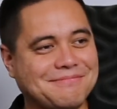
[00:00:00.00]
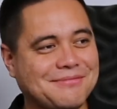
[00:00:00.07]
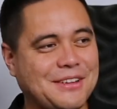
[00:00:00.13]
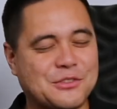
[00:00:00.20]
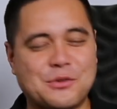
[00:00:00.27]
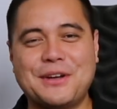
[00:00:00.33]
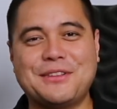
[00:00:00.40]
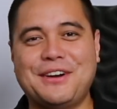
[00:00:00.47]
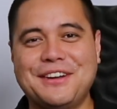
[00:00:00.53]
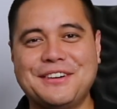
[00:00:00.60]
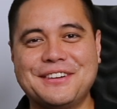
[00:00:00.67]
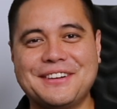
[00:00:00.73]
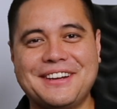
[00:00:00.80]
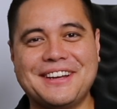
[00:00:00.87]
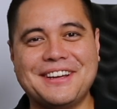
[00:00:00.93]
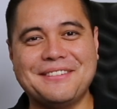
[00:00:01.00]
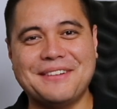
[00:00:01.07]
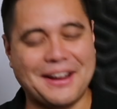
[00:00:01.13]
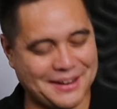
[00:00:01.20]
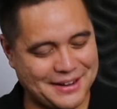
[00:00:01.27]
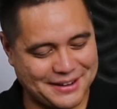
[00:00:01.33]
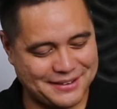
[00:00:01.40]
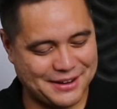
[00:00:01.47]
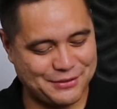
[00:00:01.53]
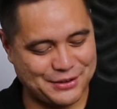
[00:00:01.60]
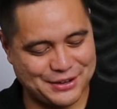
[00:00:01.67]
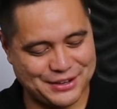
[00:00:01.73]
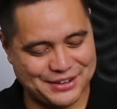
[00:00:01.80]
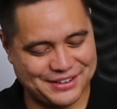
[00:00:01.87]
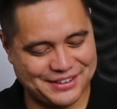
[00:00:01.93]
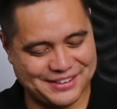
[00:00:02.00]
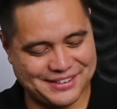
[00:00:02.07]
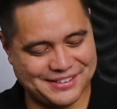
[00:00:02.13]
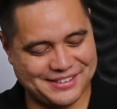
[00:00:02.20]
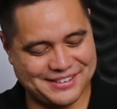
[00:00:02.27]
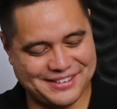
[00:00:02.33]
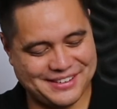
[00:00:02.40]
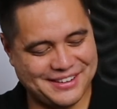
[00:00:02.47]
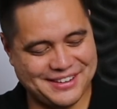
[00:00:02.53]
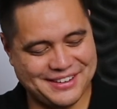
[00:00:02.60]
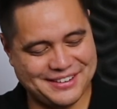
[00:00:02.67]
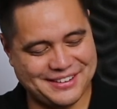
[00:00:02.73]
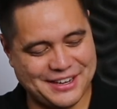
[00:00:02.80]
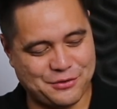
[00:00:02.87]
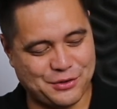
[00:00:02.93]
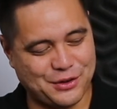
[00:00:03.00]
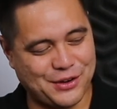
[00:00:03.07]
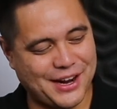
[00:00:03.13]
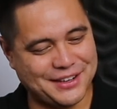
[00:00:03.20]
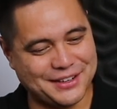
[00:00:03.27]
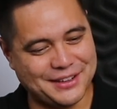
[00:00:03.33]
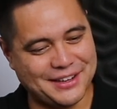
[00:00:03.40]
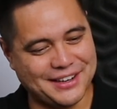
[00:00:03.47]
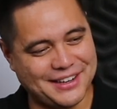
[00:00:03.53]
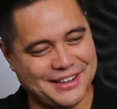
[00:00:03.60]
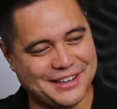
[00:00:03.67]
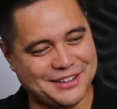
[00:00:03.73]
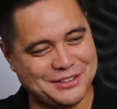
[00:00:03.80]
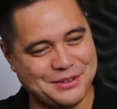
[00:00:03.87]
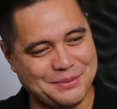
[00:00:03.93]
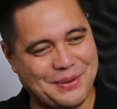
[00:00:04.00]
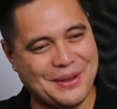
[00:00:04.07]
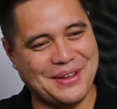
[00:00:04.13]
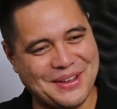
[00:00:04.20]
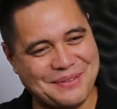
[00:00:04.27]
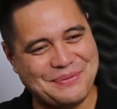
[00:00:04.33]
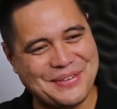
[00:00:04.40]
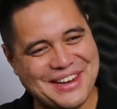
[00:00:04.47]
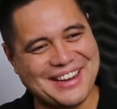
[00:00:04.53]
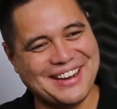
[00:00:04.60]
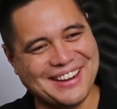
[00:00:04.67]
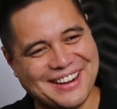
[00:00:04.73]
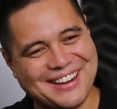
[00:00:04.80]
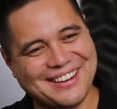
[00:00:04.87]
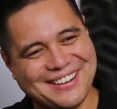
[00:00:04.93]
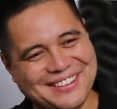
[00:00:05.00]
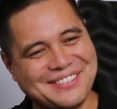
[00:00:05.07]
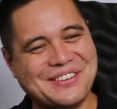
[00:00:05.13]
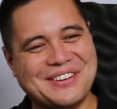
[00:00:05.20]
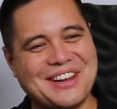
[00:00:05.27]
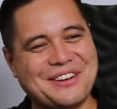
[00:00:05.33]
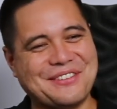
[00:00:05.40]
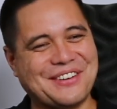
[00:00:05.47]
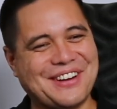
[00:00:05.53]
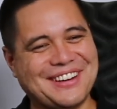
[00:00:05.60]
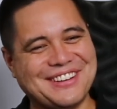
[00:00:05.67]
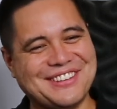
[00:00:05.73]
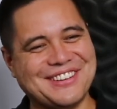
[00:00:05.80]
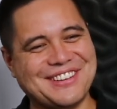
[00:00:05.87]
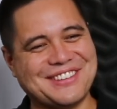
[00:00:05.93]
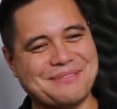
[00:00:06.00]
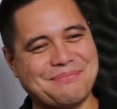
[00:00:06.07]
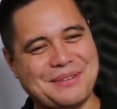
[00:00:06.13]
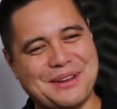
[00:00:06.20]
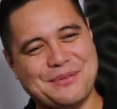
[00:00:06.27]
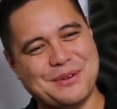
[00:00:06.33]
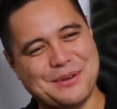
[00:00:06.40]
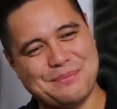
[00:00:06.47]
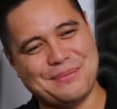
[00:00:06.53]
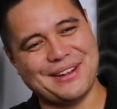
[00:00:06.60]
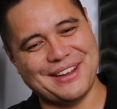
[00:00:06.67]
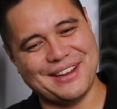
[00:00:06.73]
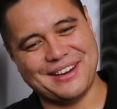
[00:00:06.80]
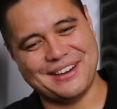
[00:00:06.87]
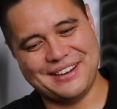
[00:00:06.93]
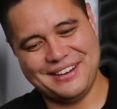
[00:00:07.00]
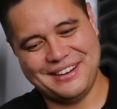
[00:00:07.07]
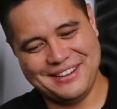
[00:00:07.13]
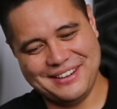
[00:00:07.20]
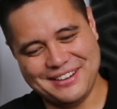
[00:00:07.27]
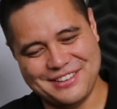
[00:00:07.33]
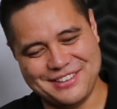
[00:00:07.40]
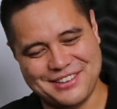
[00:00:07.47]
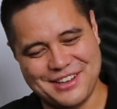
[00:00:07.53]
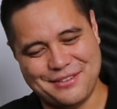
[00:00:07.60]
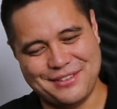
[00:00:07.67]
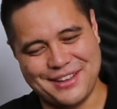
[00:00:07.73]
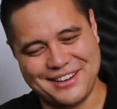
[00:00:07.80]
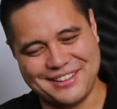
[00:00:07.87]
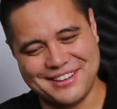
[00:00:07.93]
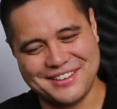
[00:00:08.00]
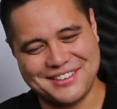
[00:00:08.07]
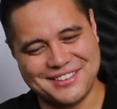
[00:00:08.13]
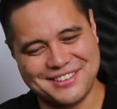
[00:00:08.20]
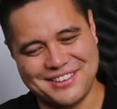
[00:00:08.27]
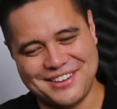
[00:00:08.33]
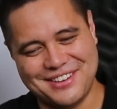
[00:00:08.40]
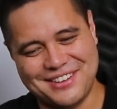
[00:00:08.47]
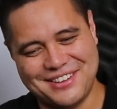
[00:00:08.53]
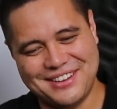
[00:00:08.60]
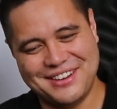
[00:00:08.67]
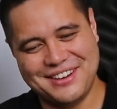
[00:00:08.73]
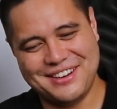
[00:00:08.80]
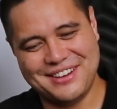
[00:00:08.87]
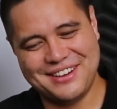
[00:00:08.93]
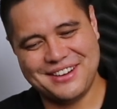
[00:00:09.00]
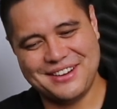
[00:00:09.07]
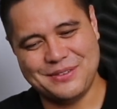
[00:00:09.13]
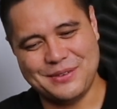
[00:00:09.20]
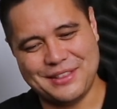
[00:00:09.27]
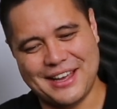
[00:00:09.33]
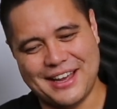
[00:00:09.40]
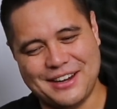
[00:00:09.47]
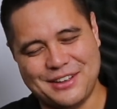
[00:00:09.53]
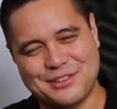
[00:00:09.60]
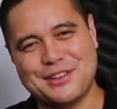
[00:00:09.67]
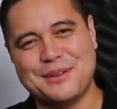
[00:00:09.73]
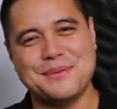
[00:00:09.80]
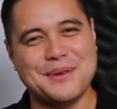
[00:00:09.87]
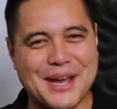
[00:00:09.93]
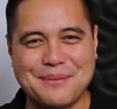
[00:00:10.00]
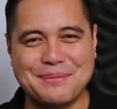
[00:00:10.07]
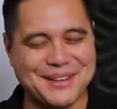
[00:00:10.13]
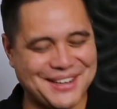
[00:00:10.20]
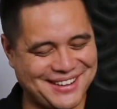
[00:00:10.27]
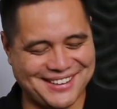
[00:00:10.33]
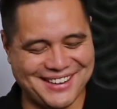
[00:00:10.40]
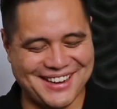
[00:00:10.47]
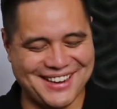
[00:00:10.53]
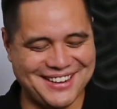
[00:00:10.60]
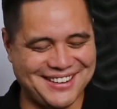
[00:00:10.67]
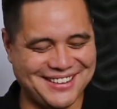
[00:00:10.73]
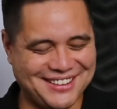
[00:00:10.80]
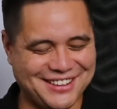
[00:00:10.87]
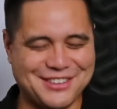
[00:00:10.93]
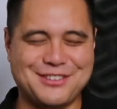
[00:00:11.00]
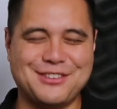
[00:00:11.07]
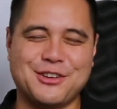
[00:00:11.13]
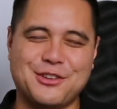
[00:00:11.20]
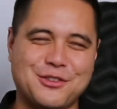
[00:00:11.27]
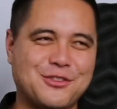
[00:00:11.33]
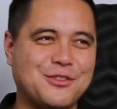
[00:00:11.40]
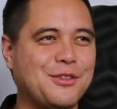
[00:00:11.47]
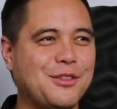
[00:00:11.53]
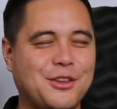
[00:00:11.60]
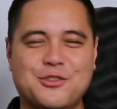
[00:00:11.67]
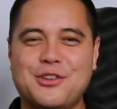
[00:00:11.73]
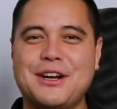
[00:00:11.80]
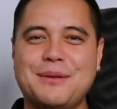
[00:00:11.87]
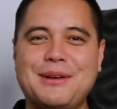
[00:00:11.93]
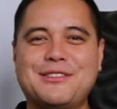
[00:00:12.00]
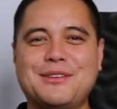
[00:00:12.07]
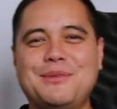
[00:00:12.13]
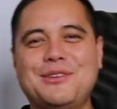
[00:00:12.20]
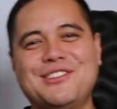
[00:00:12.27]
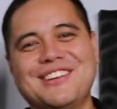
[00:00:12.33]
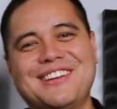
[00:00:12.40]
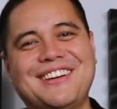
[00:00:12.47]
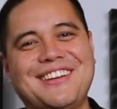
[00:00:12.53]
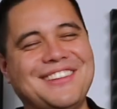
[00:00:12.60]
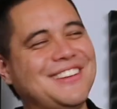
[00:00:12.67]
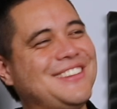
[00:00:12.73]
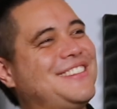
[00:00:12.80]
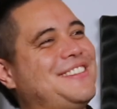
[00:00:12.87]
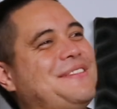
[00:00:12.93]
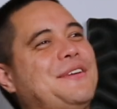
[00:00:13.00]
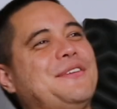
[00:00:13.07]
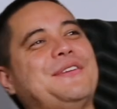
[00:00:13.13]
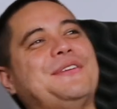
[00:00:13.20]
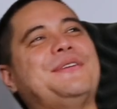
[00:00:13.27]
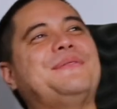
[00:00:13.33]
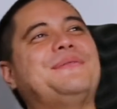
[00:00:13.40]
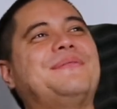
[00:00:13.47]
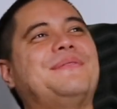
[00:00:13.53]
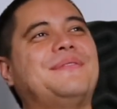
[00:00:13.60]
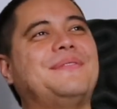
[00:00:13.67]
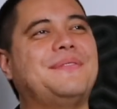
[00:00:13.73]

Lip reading: It's quite the honor. Again, I never take for granted that I get to be here, Ukulele Friend, and just be able to play stuff like this. So with that, I'll stop yapping and let's try to make some music on this. Here we go.